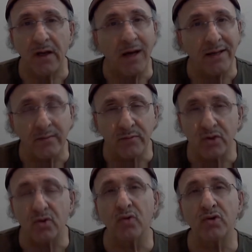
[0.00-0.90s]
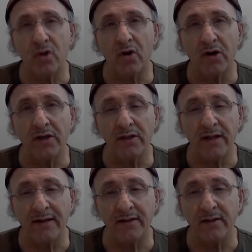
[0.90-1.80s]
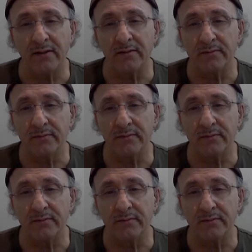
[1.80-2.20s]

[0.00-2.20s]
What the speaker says: I am so sorry, Danielle.